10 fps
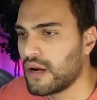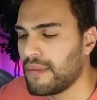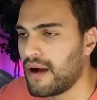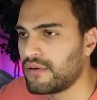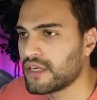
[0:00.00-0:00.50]

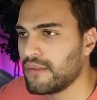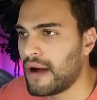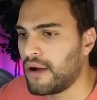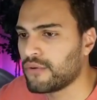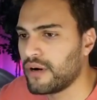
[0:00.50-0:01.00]
Come out, come
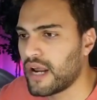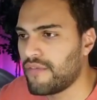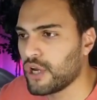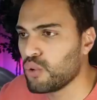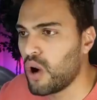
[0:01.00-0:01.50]
out,
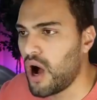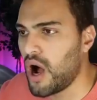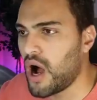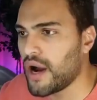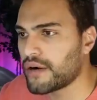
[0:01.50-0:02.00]
whatever you
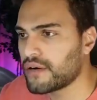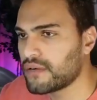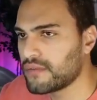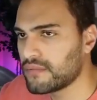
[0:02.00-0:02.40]
are!